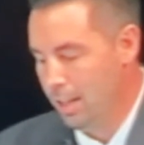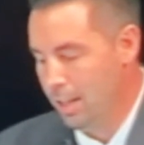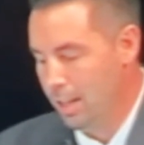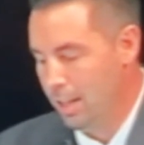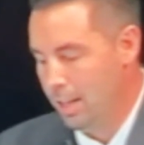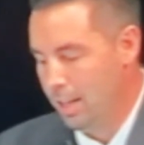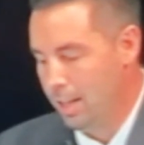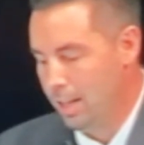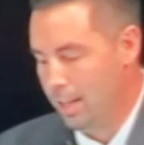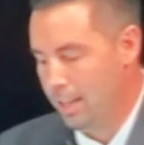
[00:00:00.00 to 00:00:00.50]

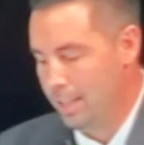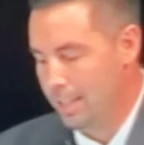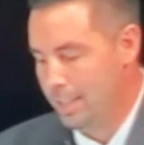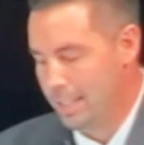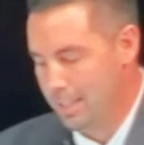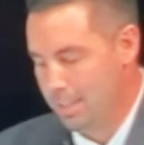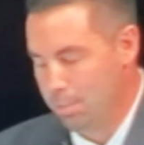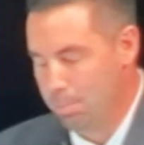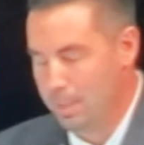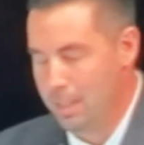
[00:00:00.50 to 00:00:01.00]
I did
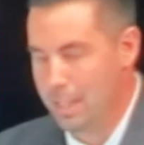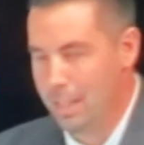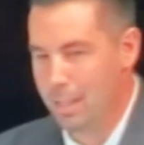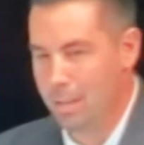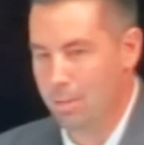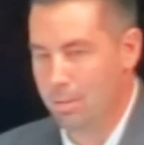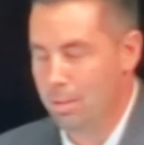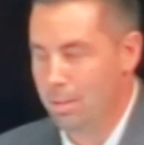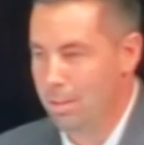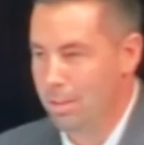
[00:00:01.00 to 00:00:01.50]
speak
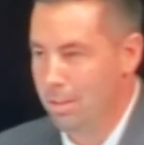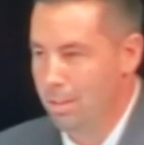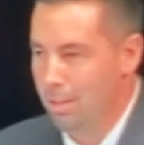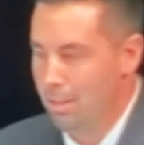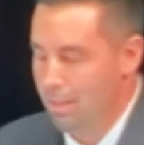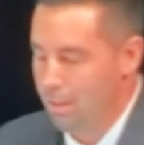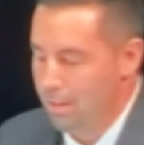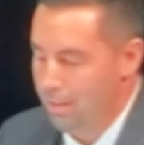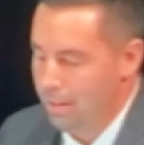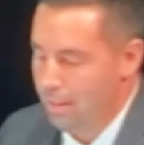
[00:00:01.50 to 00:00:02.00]
out.
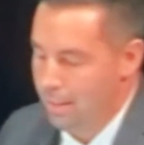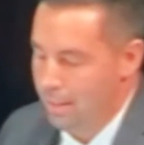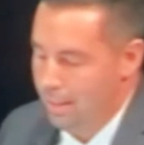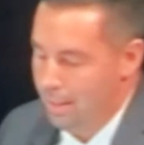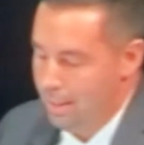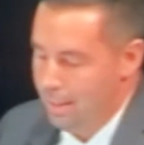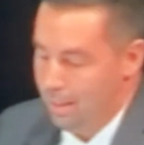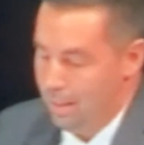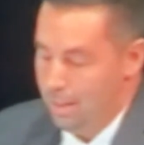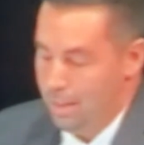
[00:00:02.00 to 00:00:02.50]

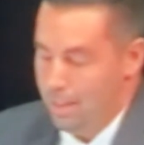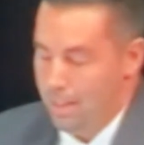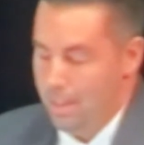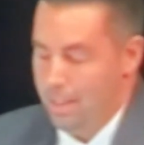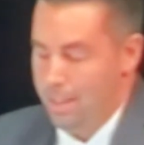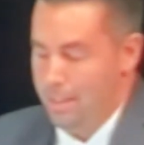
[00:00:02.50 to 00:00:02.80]
I